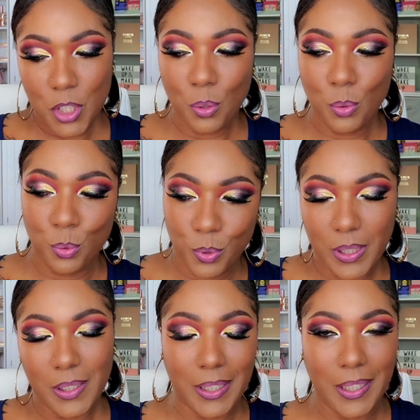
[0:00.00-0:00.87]
to
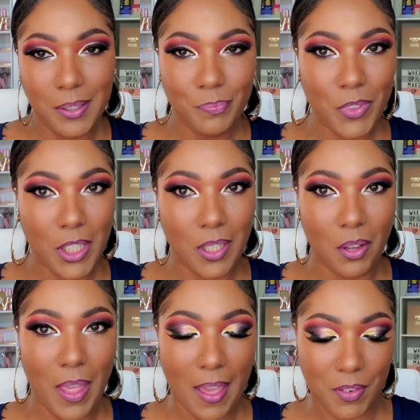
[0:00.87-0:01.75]
really, you
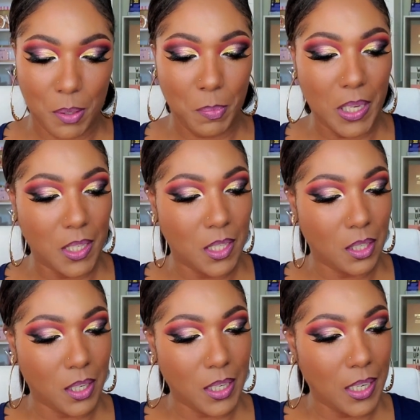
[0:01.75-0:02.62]
know, have an
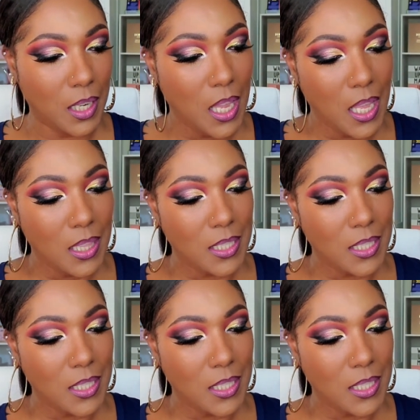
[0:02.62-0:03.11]
opinion on it.